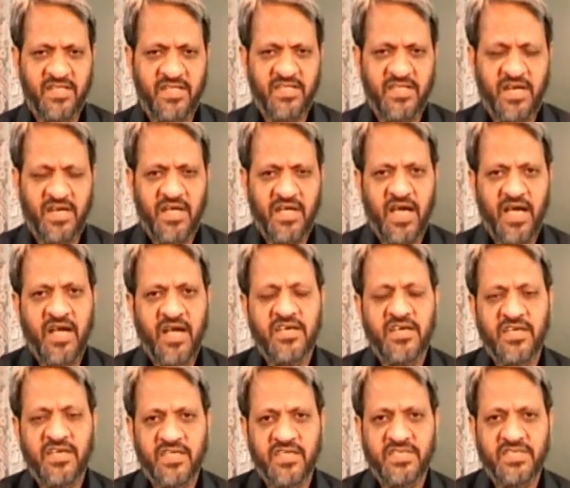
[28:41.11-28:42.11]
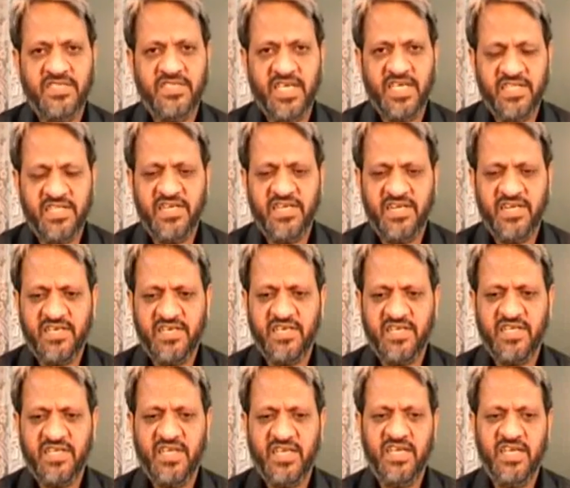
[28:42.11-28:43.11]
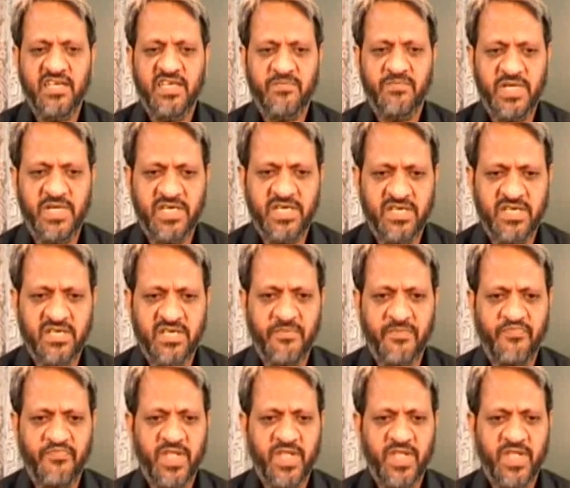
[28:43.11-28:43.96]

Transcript: The lung generated air pressure